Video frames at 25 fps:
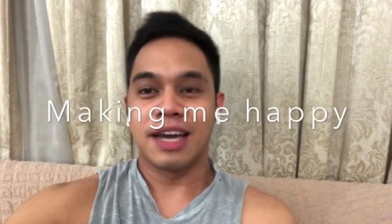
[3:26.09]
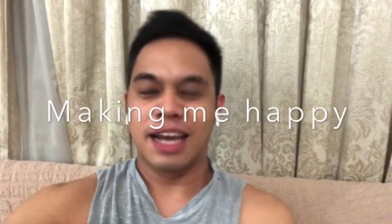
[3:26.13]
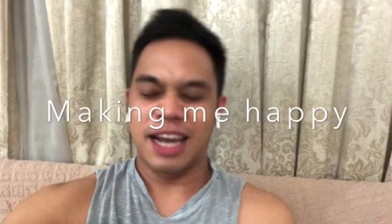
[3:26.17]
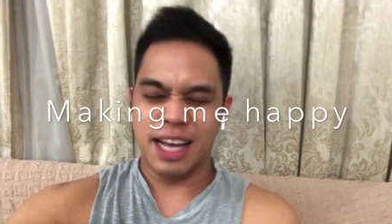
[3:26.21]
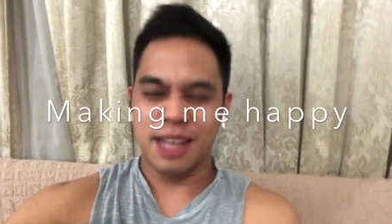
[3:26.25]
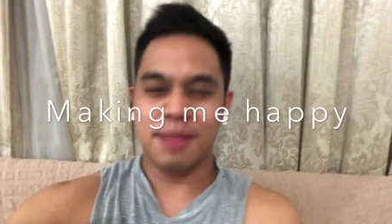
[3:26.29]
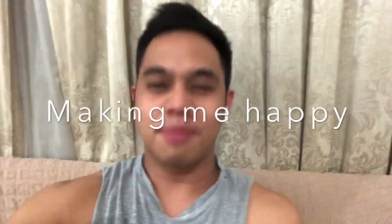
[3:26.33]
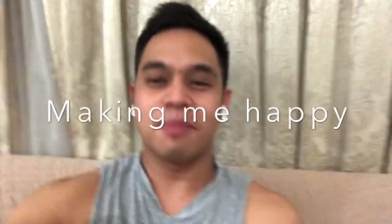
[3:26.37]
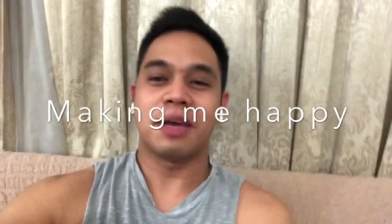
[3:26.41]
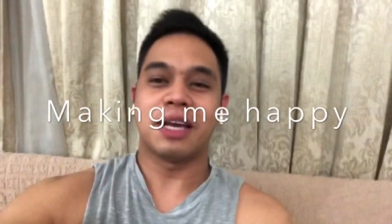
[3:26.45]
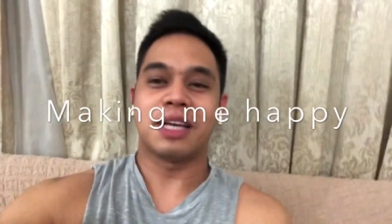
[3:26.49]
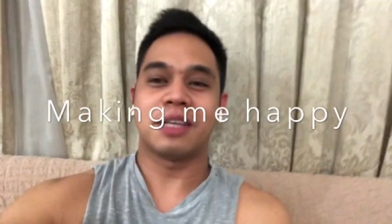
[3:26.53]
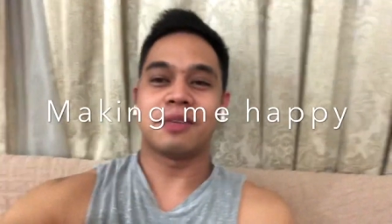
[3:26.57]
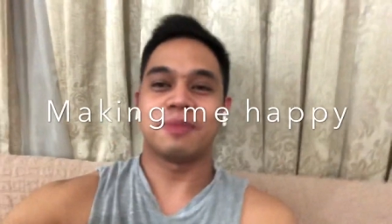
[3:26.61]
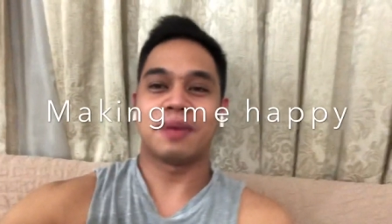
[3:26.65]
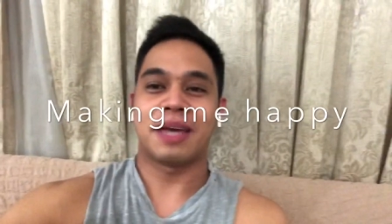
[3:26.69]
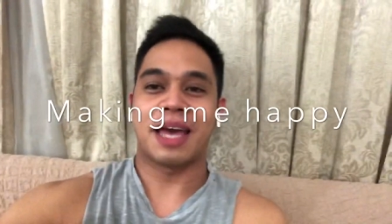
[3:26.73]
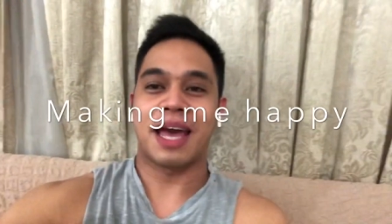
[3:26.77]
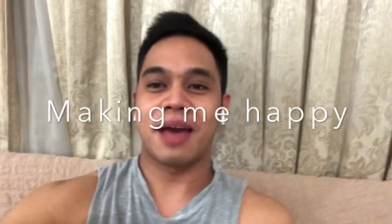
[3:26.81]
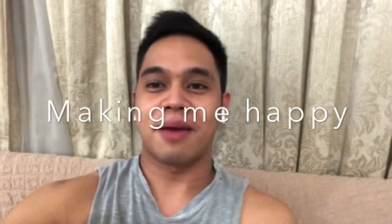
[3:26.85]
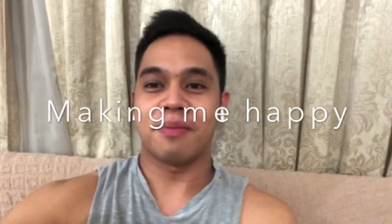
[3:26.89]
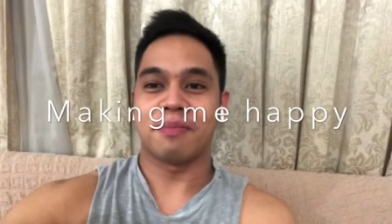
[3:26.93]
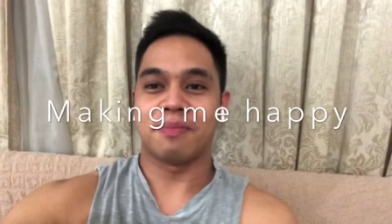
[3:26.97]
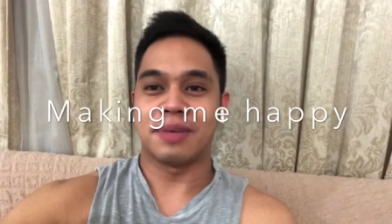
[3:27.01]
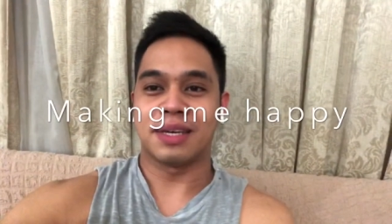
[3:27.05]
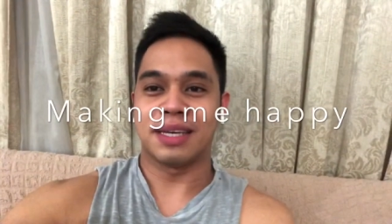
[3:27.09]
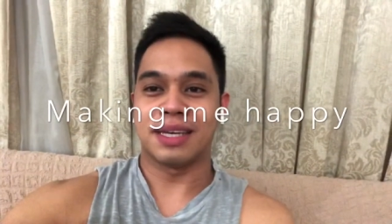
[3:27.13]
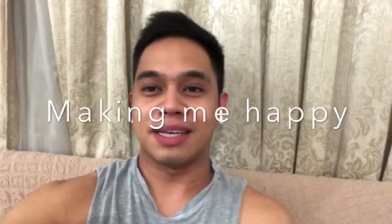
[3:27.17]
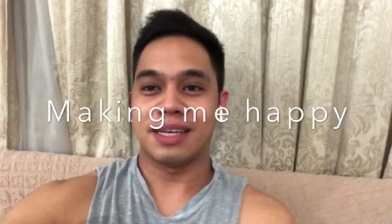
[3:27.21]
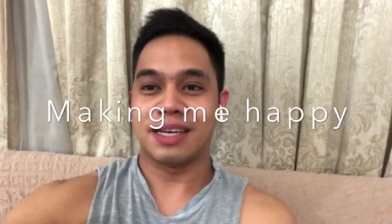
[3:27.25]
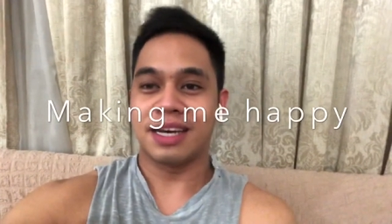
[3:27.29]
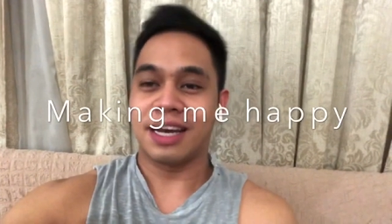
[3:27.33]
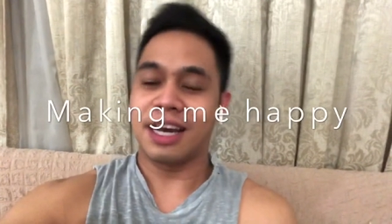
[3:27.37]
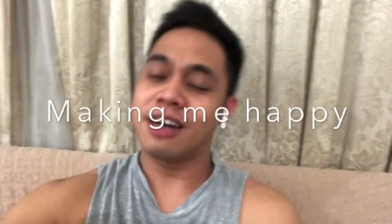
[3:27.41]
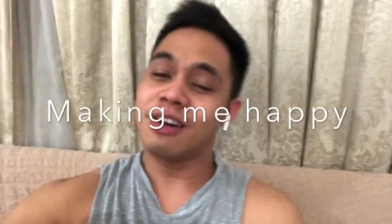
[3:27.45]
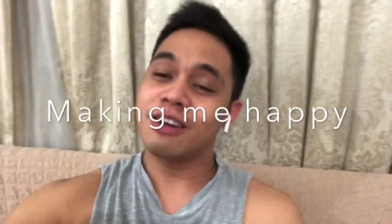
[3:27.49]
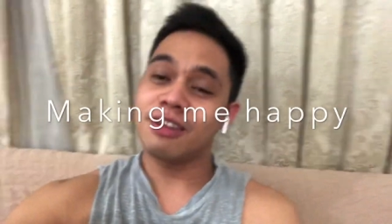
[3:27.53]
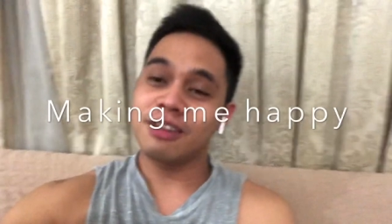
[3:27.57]
it makes me happy.
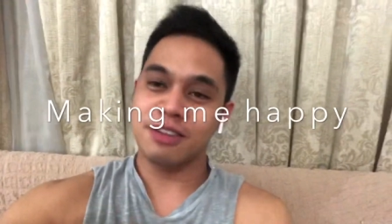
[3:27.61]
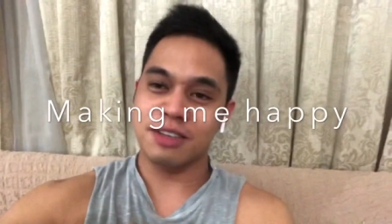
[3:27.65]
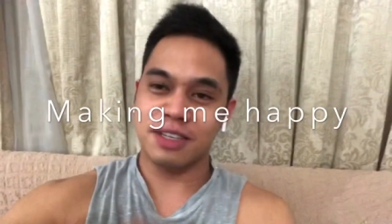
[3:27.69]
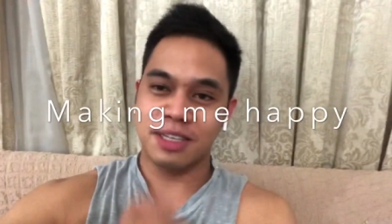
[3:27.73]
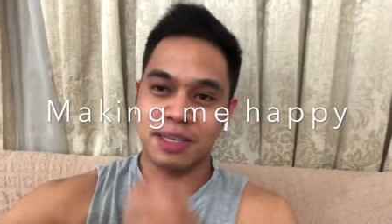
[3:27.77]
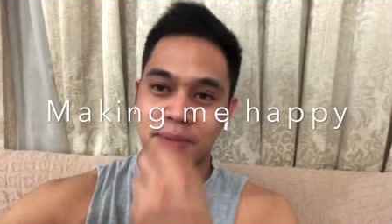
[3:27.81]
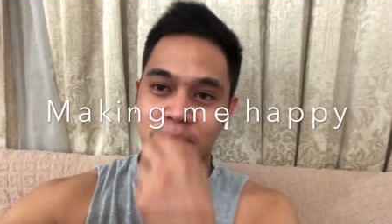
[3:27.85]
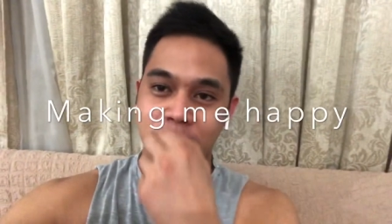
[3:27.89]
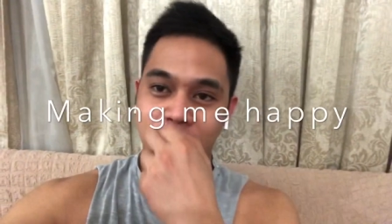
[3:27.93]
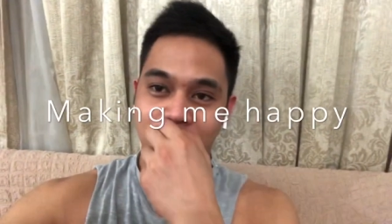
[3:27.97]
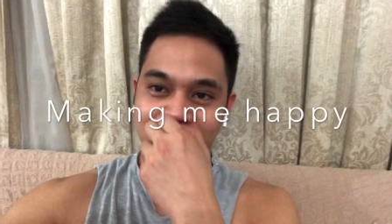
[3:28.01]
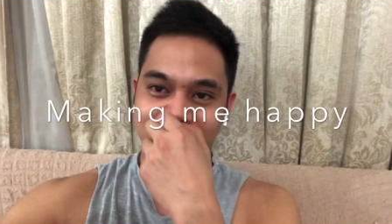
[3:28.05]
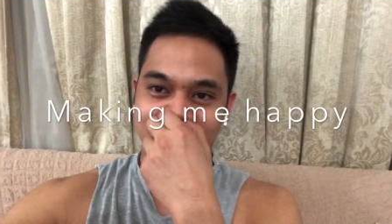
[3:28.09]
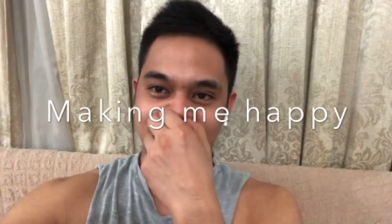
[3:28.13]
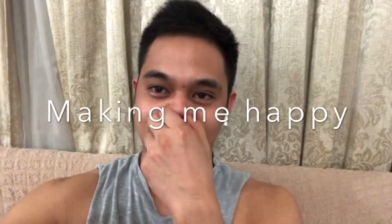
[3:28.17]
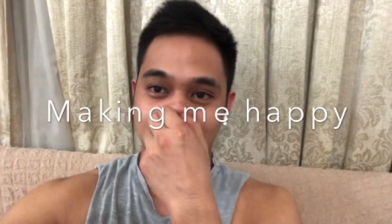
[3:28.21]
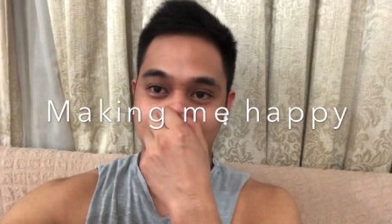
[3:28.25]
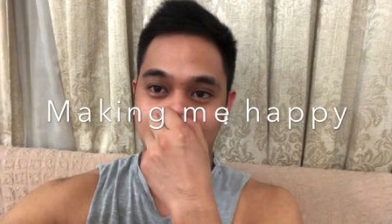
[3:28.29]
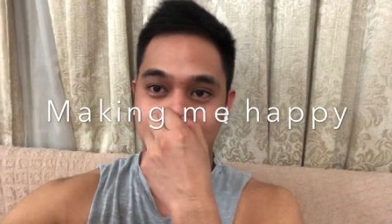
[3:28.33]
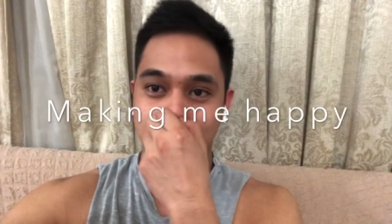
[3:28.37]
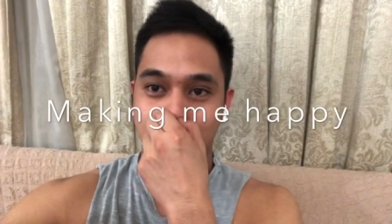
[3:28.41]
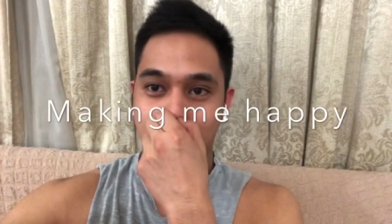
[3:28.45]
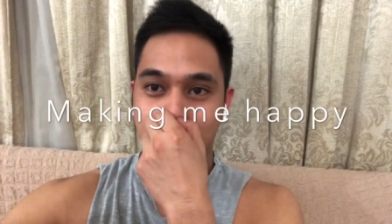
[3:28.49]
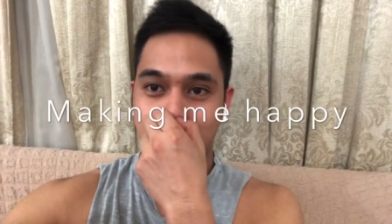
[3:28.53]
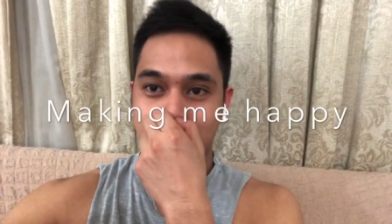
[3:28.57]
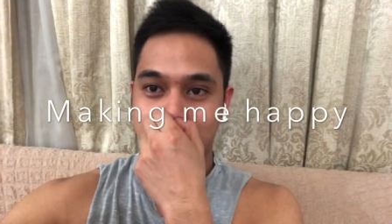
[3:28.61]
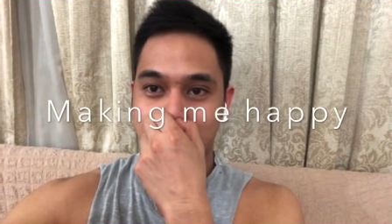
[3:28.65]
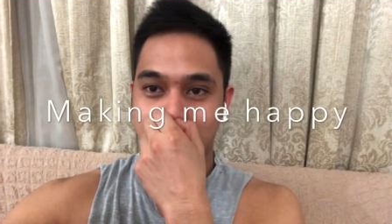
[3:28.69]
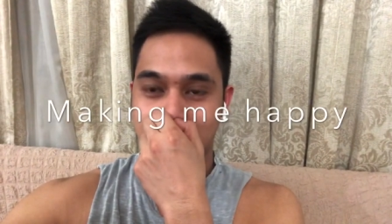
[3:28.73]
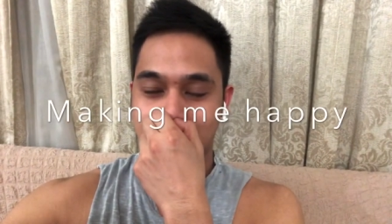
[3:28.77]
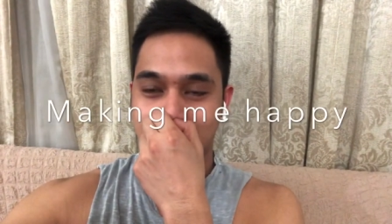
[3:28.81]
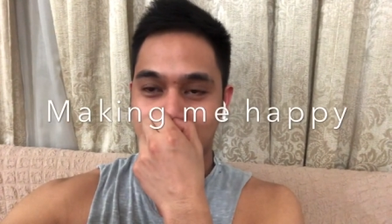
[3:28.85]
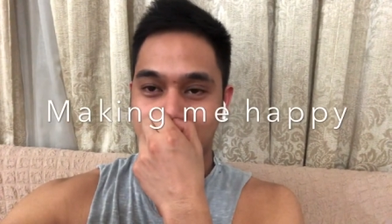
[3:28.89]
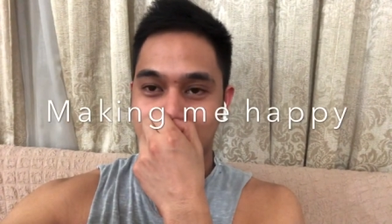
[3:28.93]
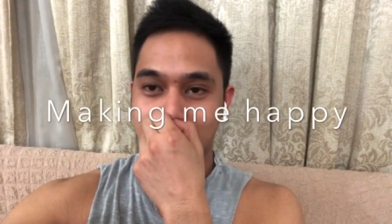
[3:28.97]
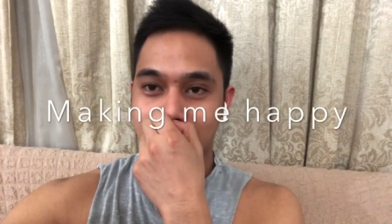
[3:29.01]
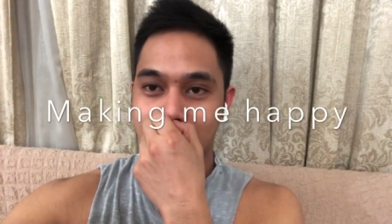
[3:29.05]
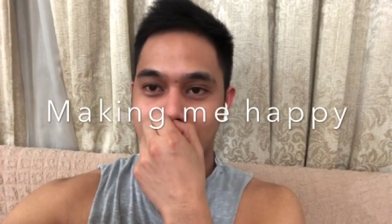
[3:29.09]
And also simple things especially.